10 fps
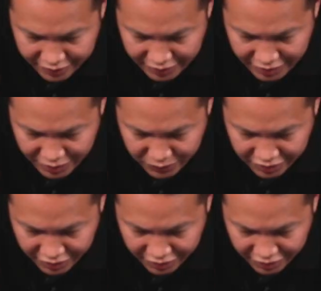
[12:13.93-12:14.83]

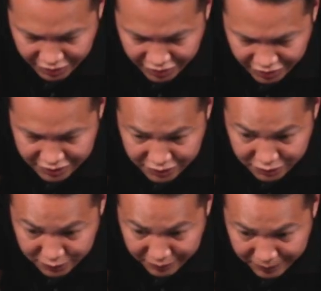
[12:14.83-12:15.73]
clouding,
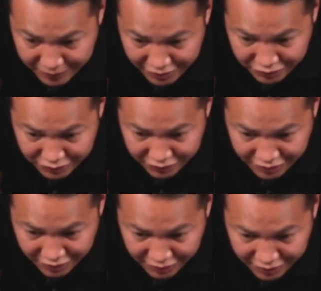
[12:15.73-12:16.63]
so maybe I should
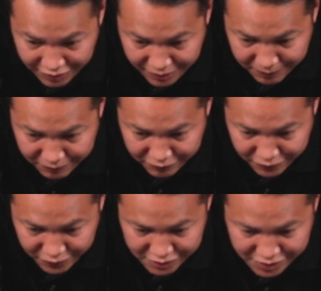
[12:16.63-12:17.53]
clean them
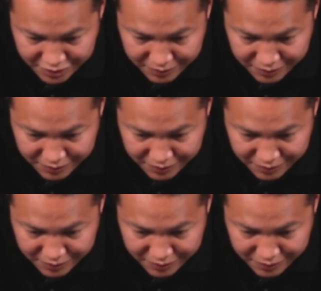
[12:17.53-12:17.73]
first